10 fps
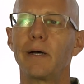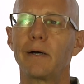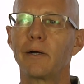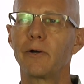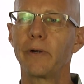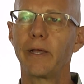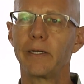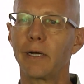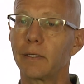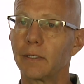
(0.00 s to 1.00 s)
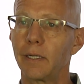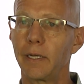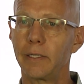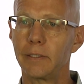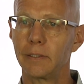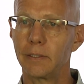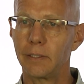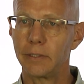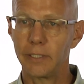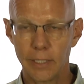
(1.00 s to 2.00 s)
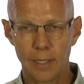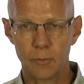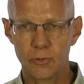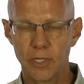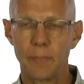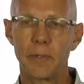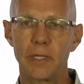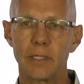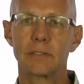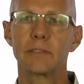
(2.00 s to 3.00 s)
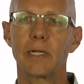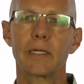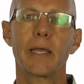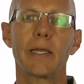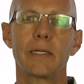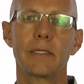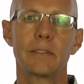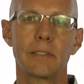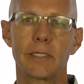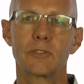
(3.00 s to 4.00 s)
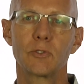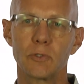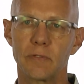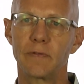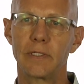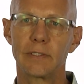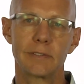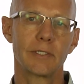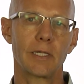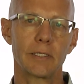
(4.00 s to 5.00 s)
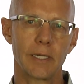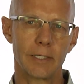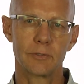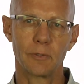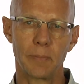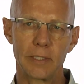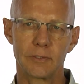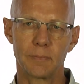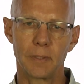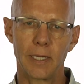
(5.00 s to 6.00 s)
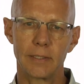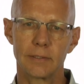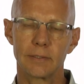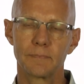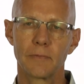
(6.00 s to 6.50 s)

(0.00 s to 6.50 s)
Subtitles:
are an online e-commerce company that's dedicated exclusively to selling natural pet supplies.